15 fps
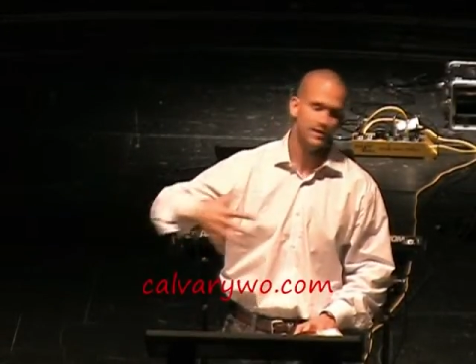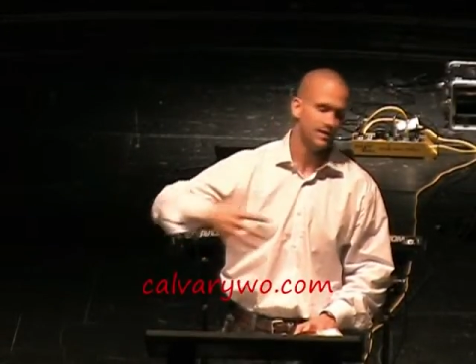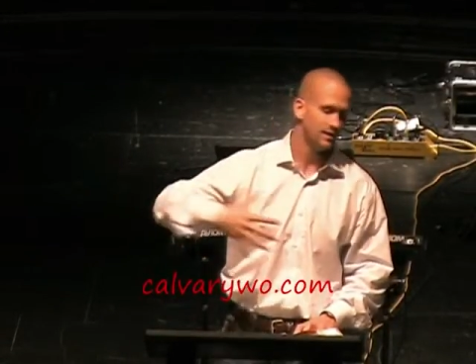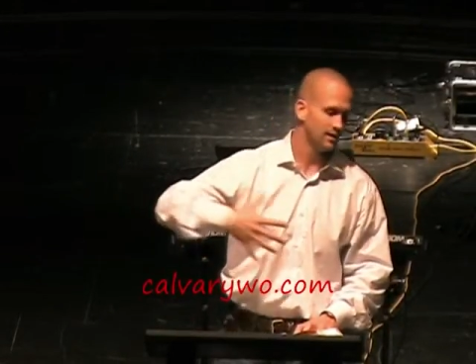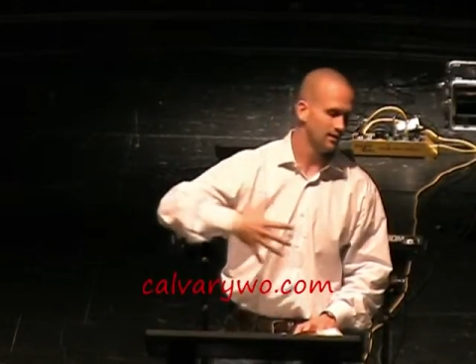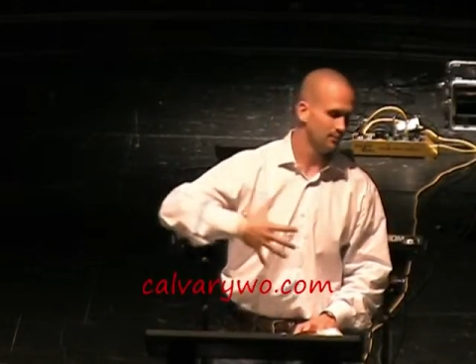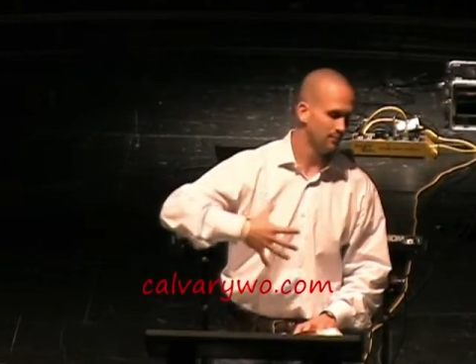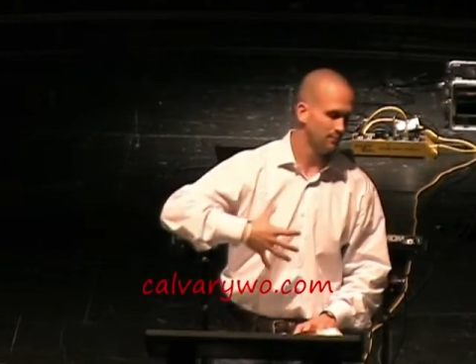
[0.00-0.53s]

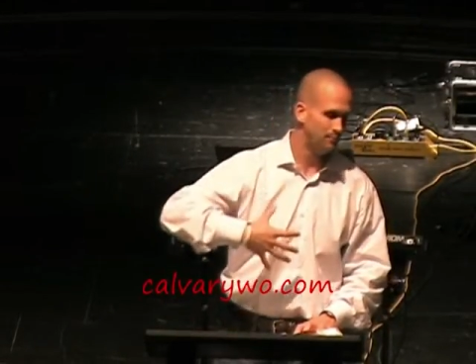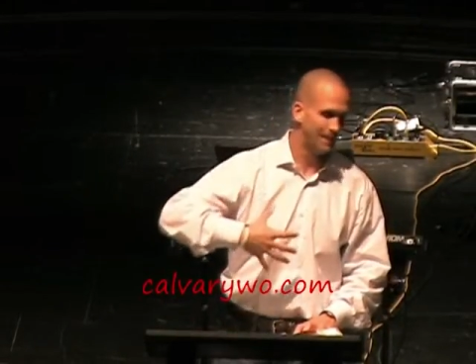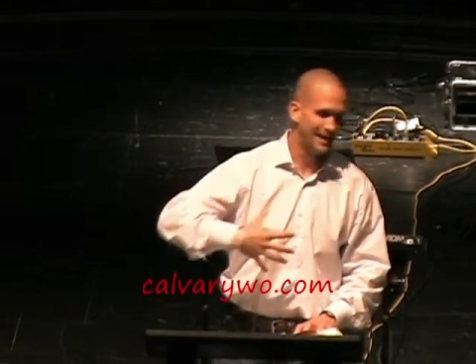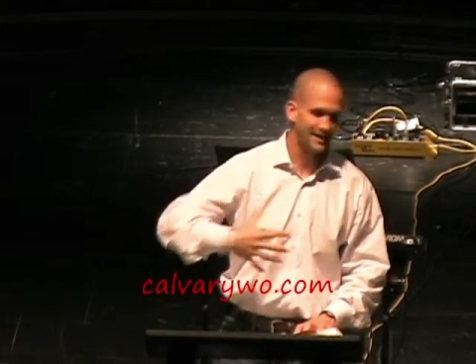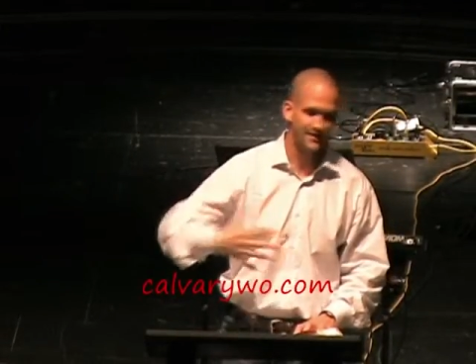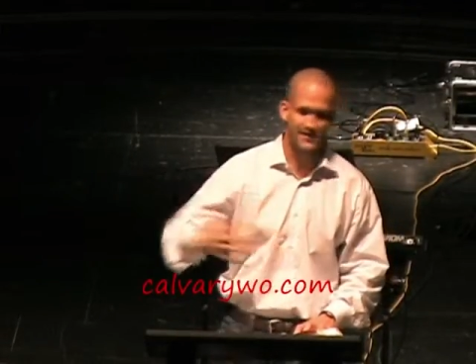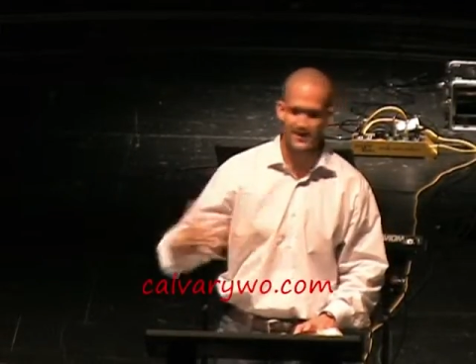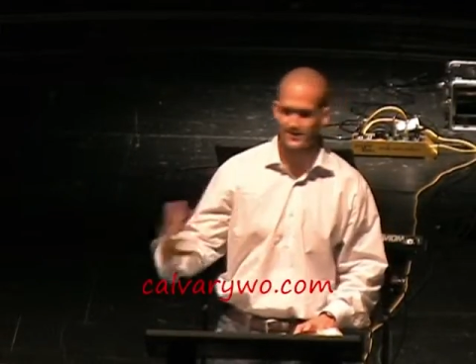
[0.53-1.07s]

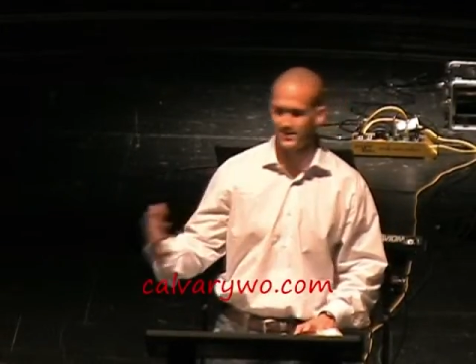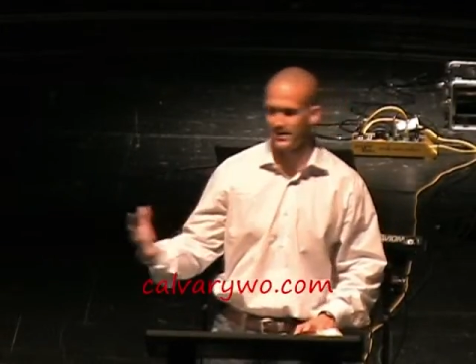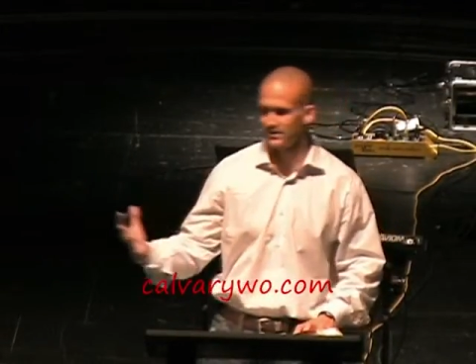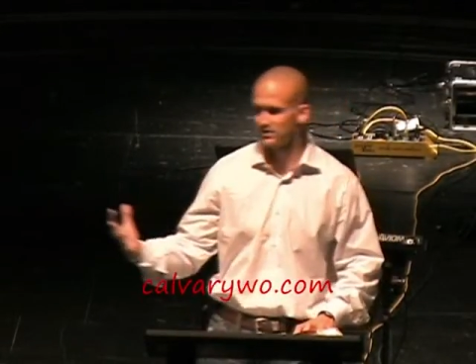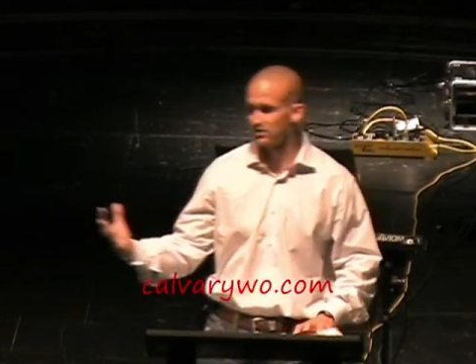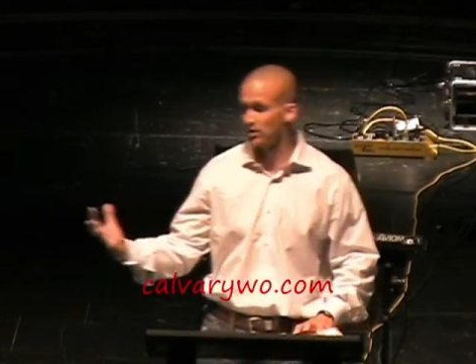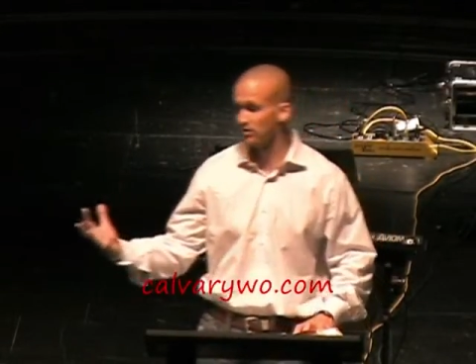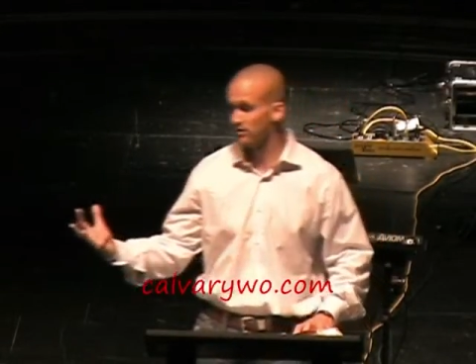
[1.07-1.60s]
Back in that day,
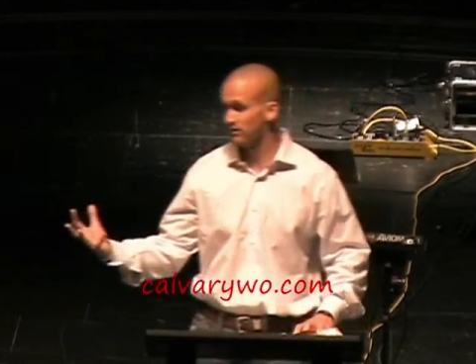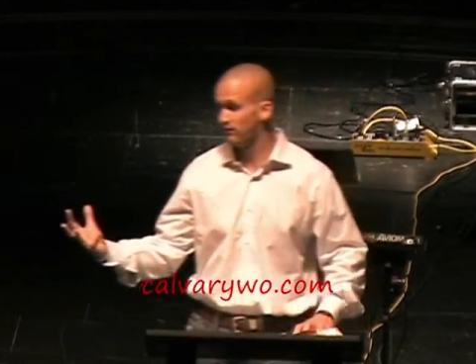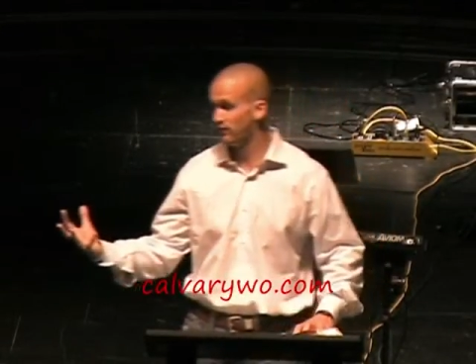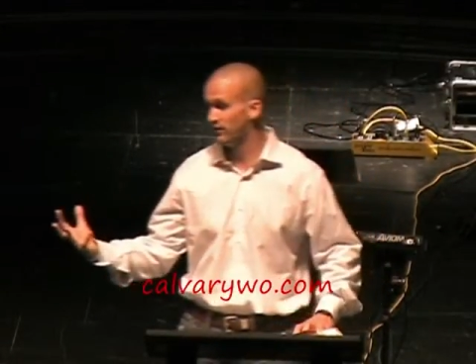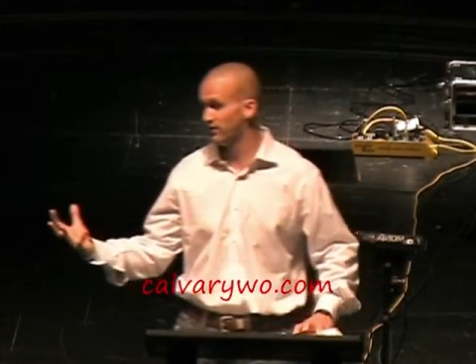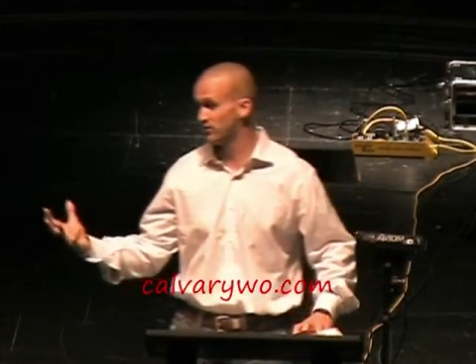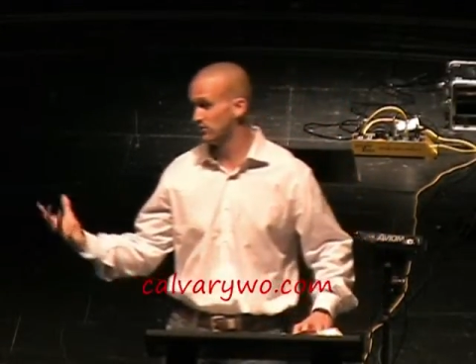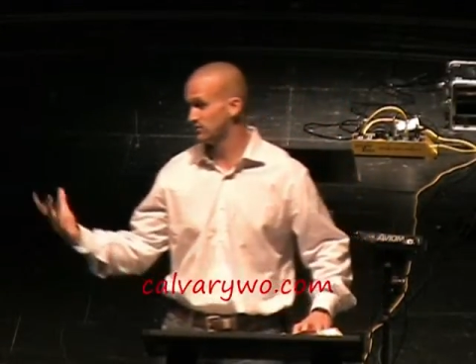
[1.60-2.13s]
salted
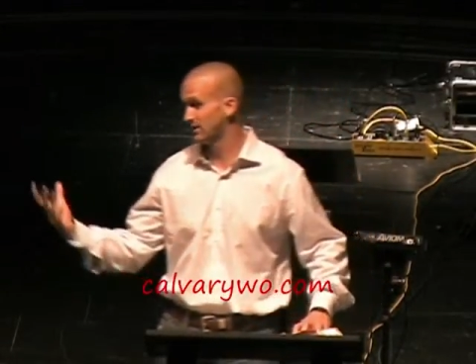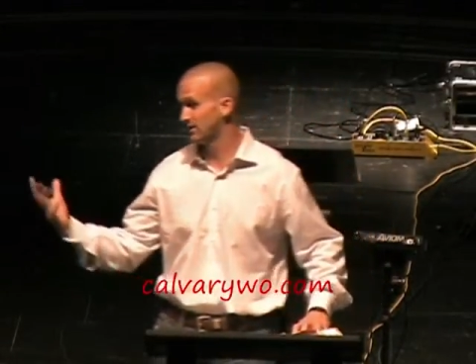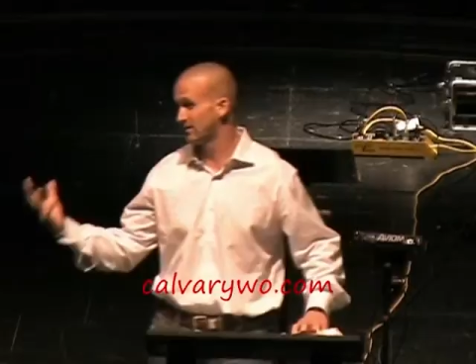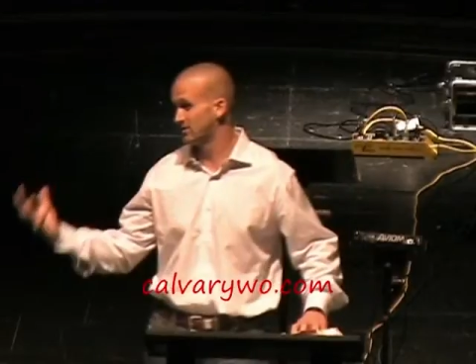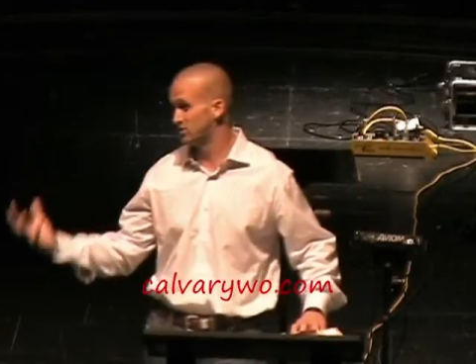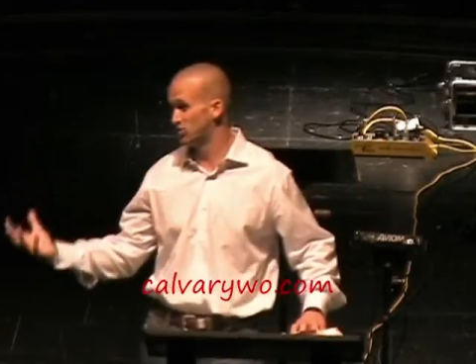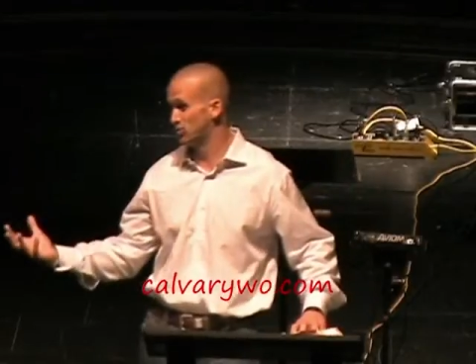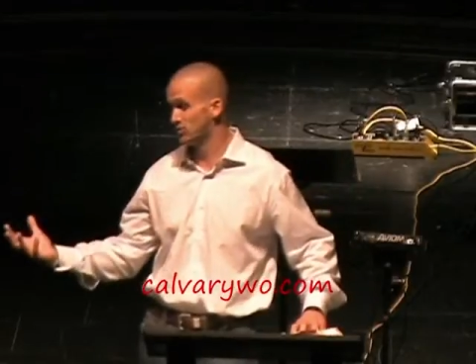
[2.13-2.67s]
fish was like
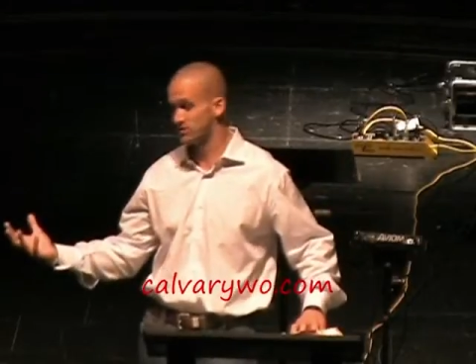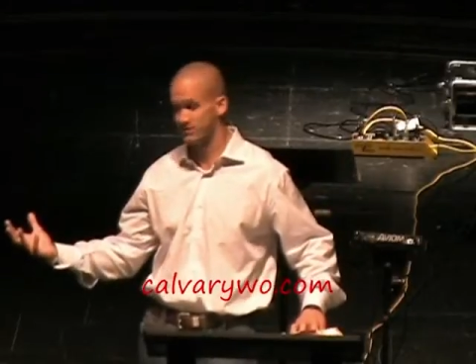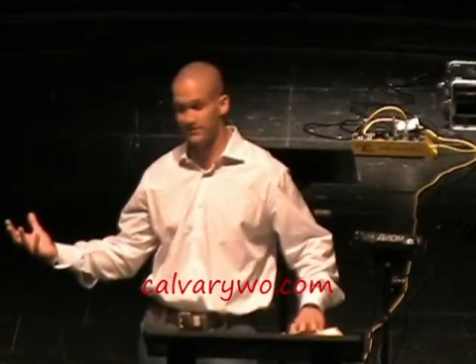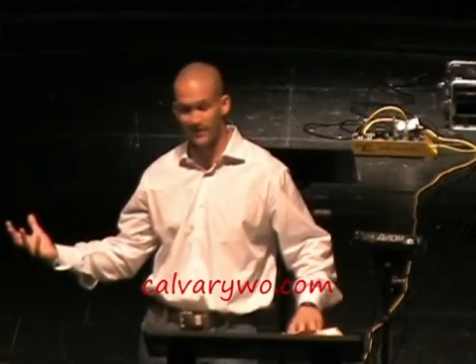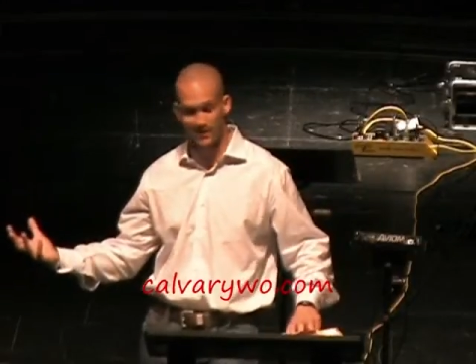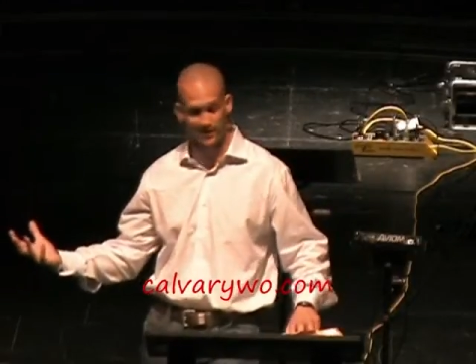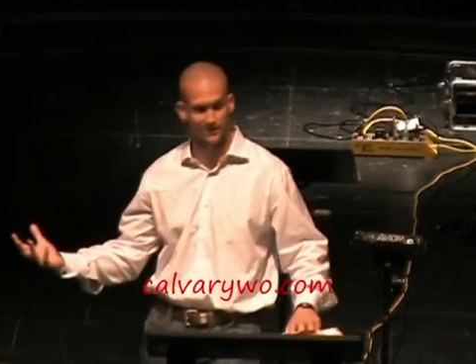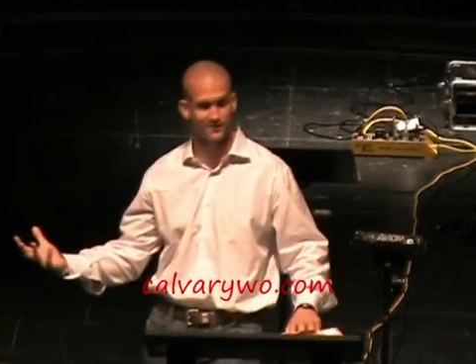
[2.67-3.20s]
a Jewish
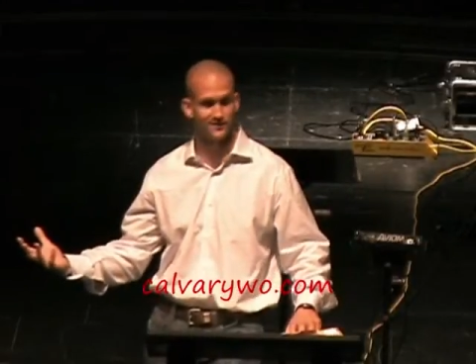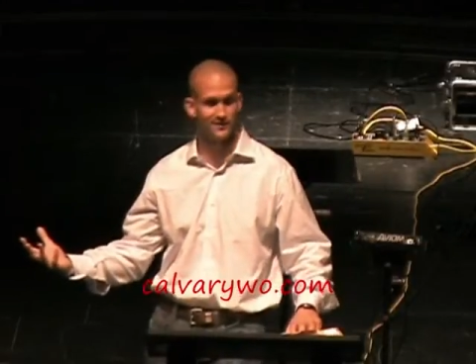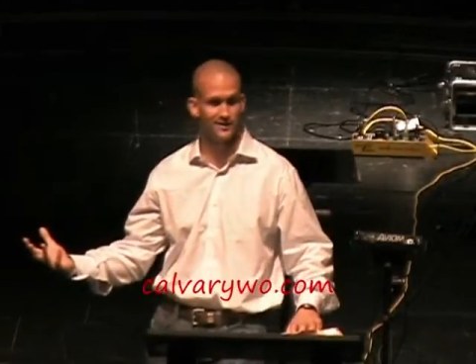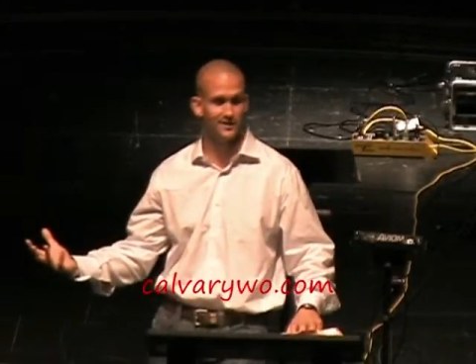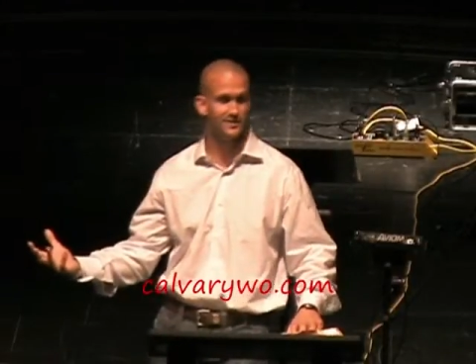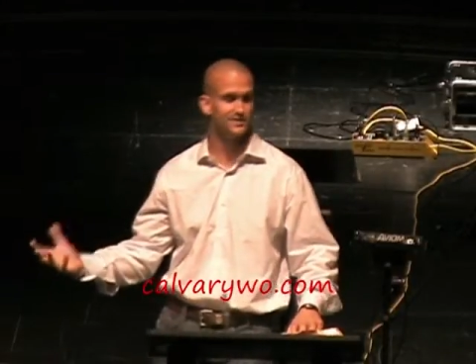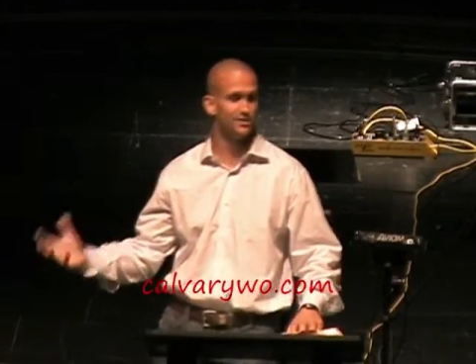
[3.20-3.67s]
delicacy,